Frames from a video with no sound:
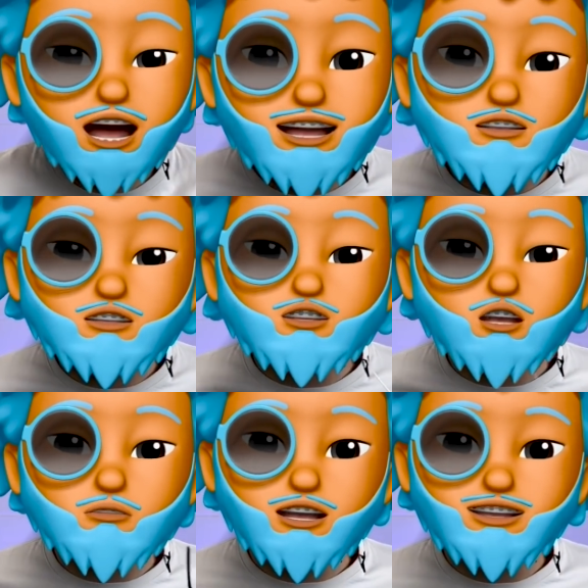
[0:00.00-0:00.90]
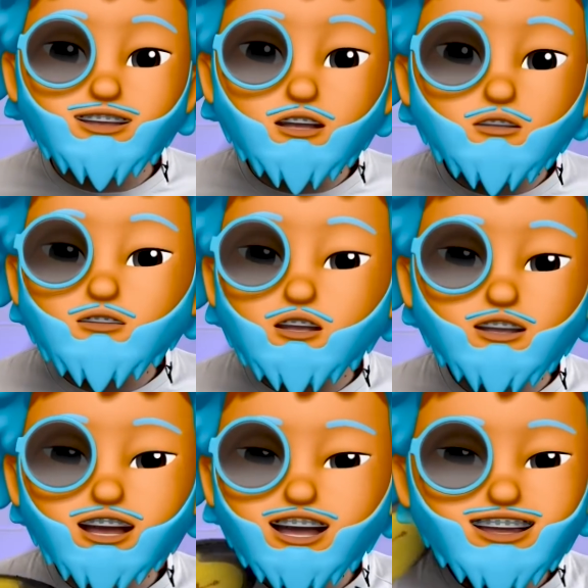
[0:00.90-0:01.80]
and the sole itself. Like,
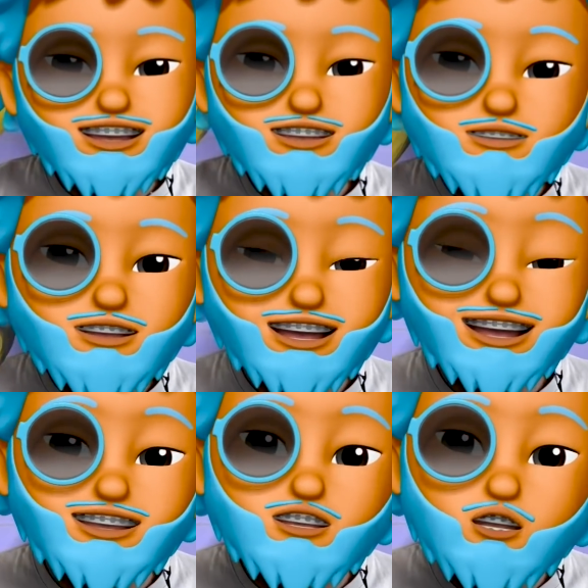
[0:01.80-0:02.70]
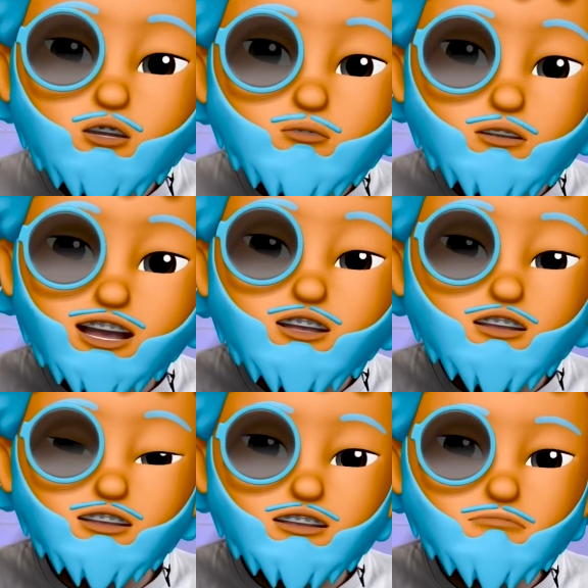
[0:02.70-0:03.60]
this fake is too, it looks